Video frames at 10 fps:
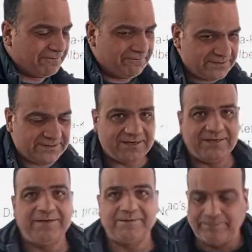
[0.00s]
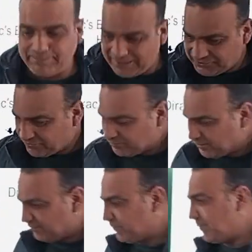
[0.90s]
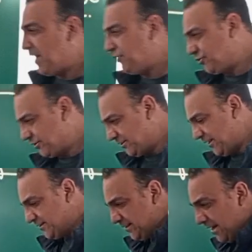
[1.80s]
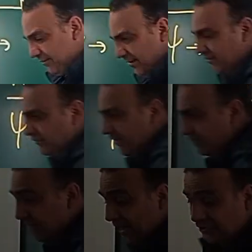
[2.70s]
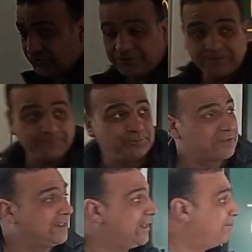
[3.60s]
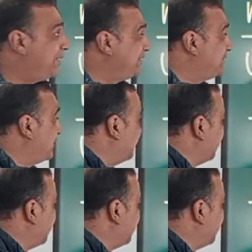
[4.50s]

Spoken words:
physically measurable information is there in the wave function, but